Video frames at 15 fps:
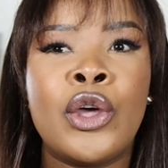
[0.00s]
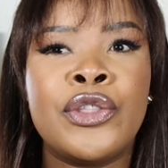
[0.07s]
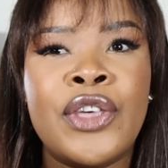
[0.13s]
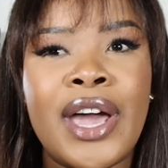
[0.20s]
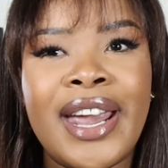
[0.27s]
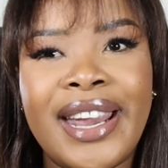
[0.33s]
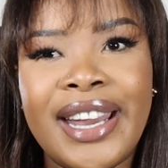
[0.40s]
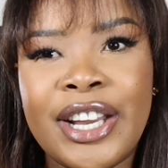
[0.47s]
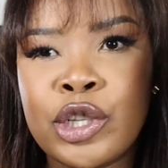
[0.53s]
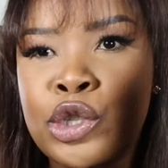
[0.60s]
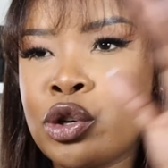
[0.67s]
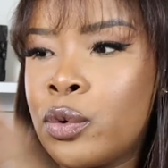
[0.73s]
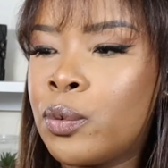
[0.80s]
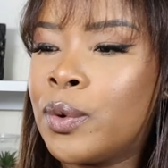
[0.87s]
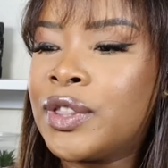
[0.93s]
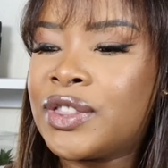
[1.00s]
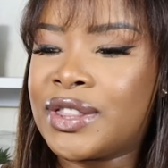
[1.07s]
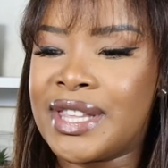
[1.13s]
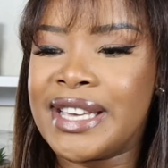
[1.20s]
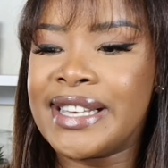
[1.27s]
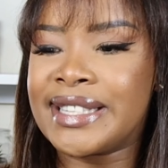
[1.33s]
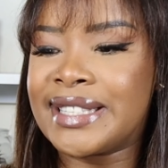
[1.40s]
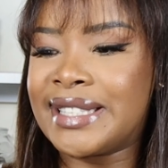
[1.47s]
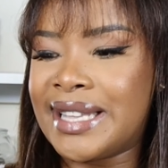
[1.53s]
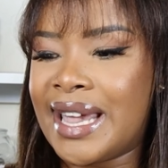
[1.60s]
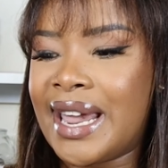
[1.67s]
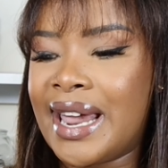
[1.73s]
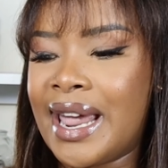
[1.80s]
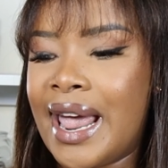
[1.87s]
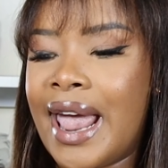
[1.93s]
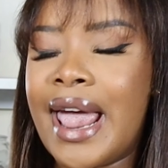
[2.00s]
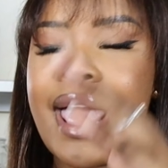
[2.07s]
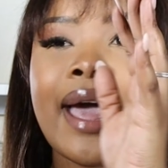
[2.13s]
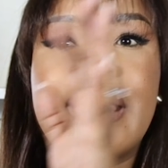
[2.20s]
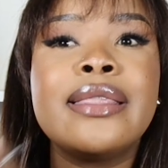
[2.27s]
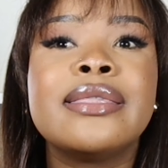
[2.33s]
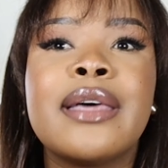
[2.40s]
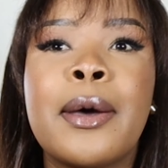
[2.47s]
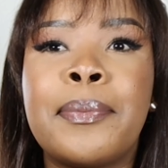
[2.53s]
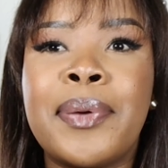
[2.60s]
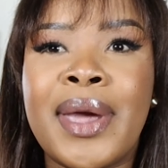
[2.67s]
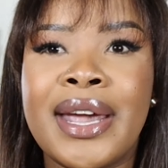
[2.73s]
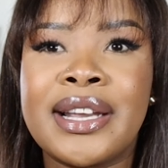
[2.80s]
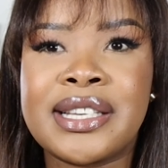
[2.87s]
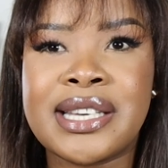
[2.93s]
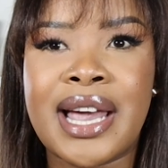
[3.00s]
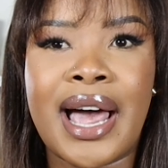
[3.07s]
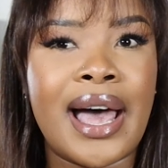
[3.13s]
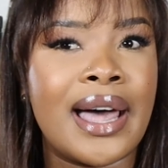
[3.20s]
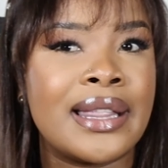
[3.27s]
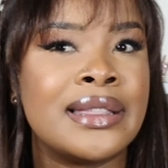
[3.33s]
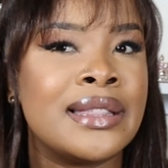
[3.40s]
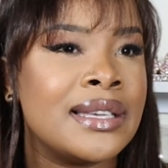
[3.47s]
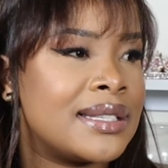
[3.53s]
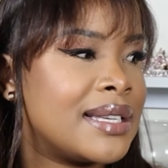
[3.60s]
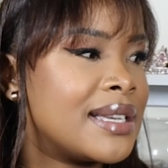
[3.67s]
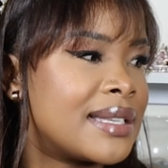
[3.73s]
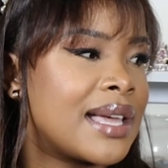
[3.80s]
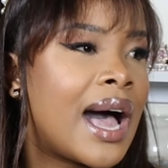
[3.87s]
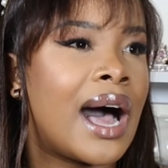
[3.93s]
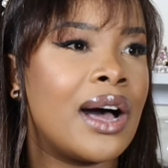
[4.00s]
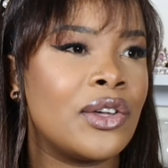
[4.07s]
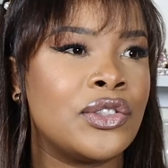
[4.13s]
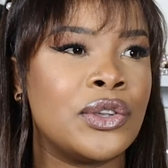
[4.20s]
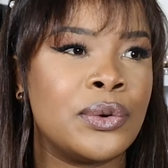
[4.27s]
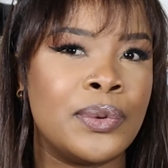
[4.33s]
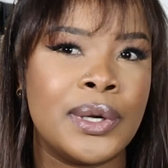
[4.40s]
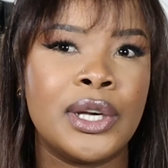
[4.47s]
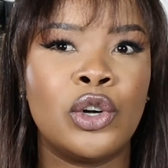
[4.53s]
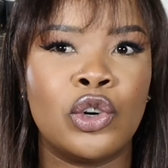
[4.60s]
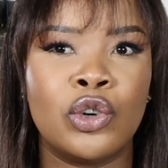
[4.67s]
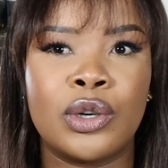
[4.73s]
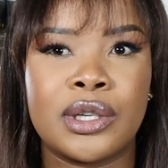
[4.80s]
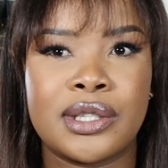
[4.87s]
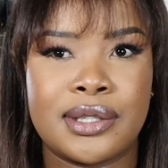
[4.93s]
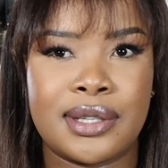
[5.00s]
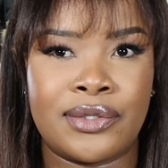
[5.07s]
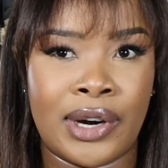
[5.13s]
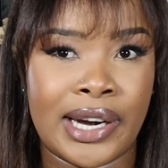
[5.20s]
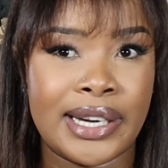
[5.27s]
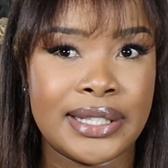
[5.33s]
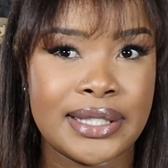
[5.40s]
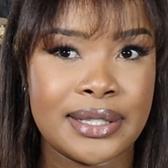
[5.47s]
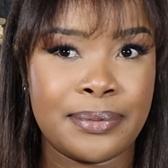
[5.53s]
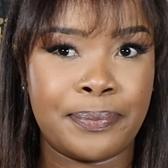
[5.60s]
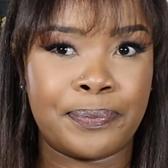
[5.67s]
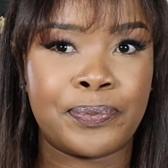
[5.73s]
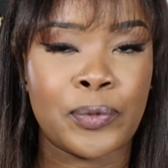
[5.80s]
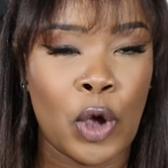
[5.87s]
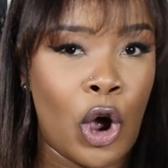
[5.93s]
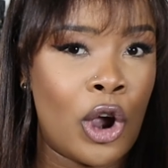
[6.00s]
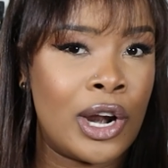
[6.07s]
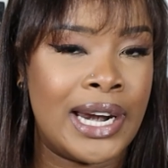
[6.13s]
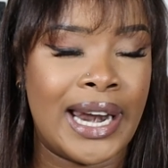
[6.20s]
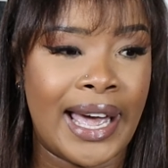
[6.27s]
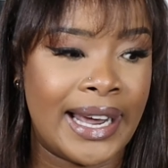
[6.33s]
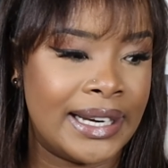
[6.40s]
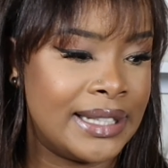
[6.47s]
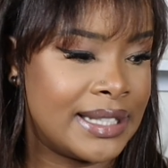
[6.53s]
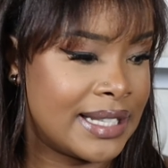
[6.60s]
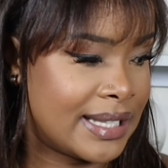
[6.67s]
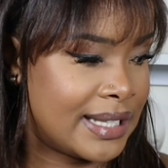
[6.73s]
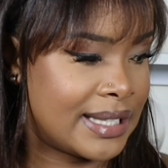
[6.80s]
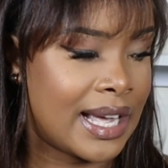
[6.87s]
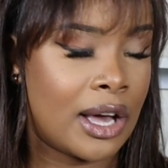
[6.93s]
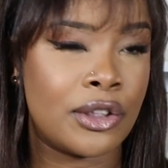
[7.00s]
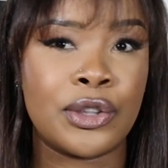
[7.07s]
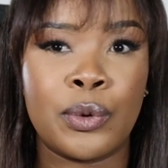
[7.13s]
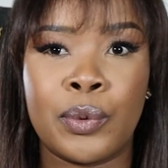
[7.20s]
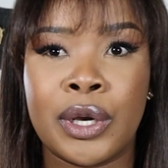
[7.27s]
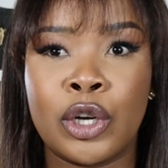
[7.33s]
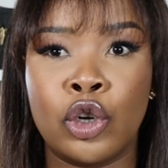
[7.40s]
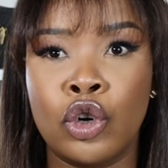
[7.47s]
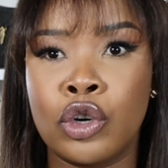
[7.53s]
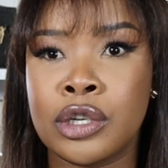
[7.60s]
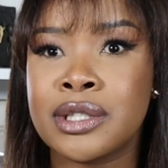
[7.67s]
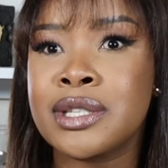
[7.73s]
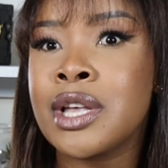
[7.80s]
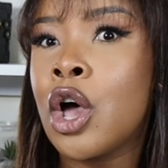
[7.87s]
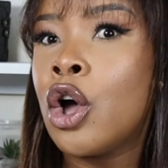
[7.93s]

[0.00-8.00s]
The issue with this, ne, in the picture, this is how the wig looks, right? Online, this is how the wig looks.